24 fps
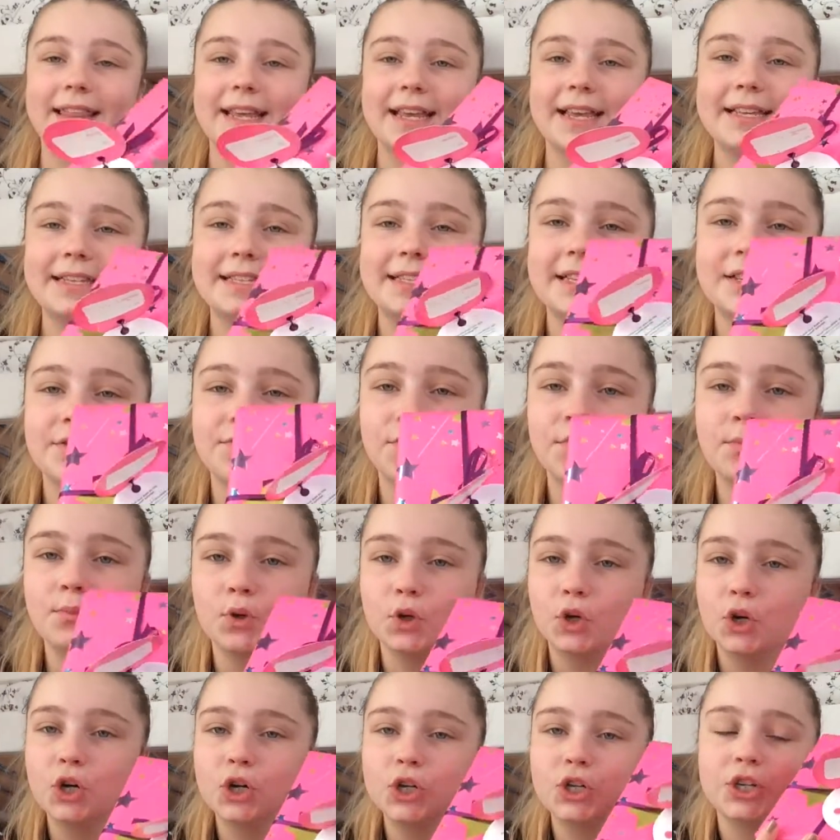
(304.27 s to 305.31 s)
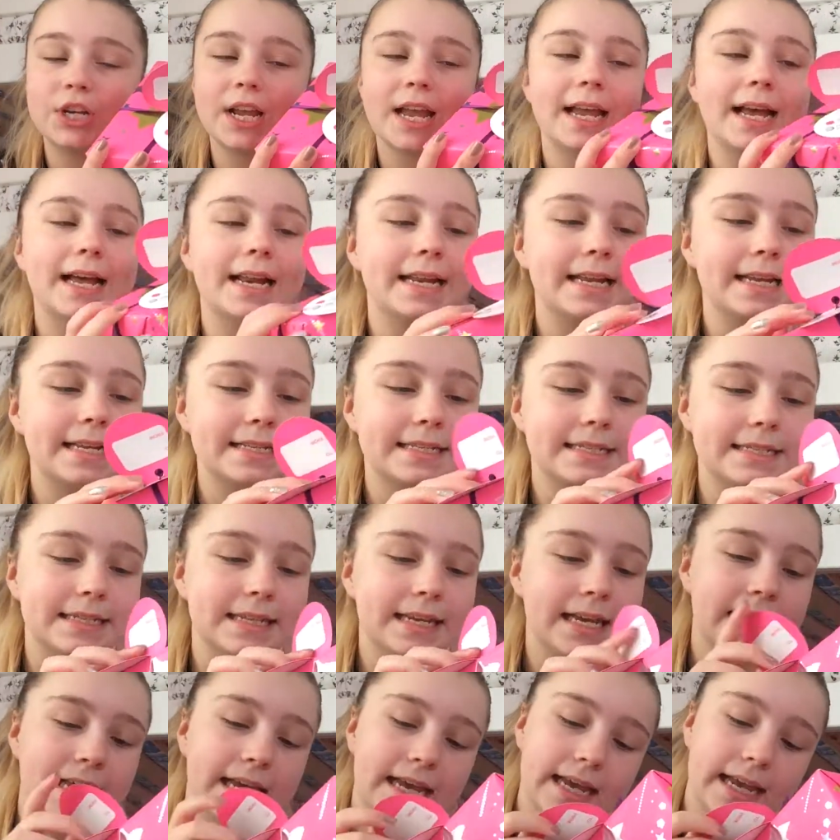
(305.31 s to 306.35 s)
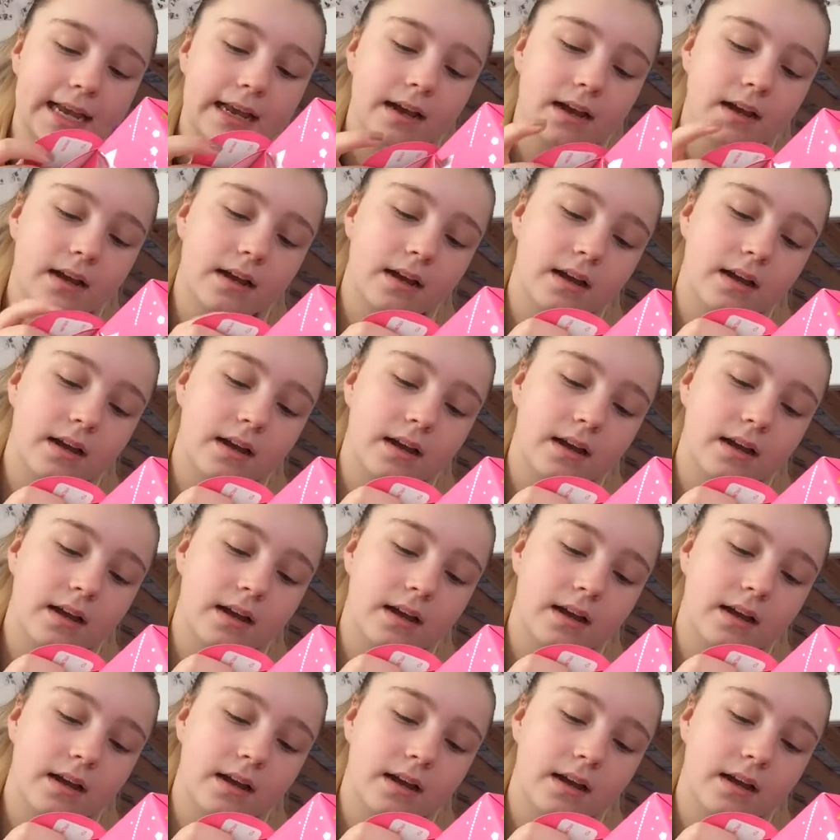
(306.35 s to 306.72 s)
this is from Lush and it's the